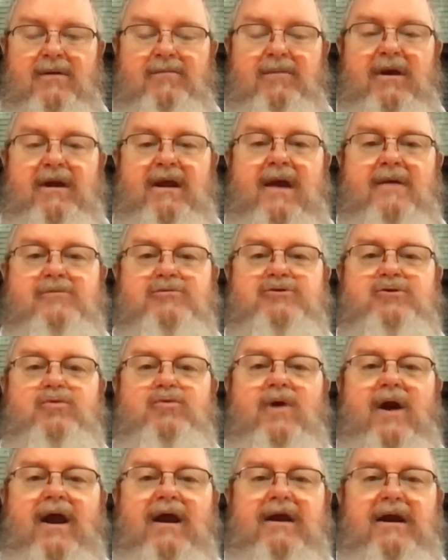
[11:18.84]
being able to
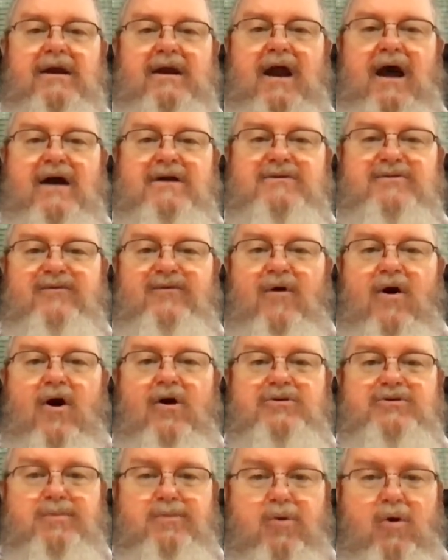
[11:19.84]
recognize
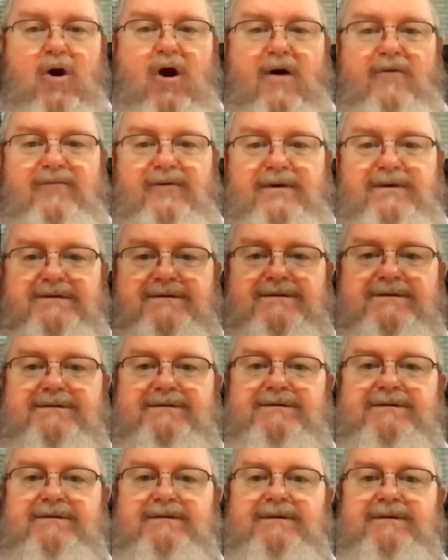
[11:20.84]
false
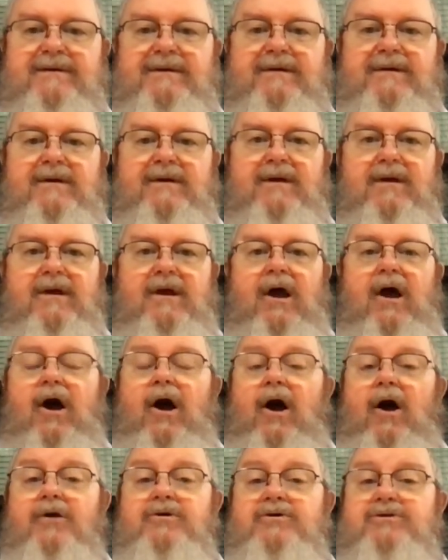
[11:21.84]
prophets,
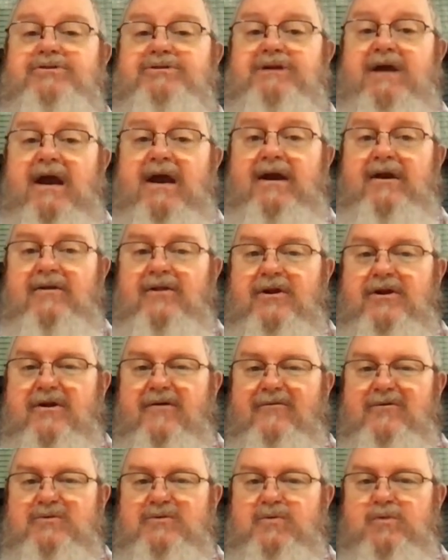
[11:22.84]
understanding the
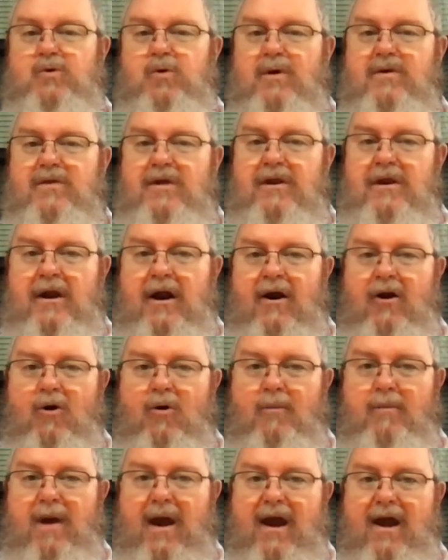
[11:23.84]
difference between the
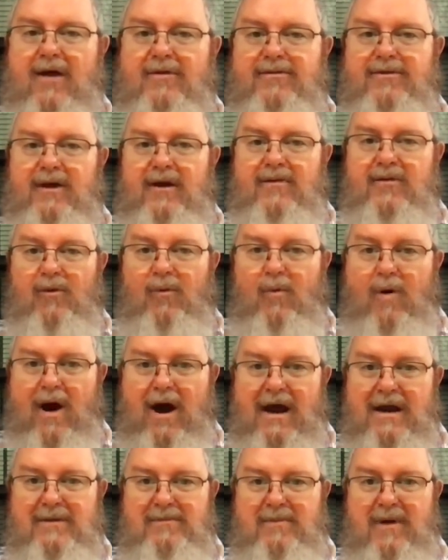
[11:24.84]
narrow path and the
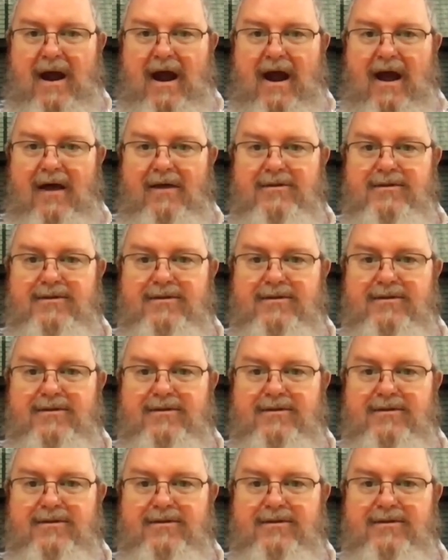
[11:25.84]
wide path,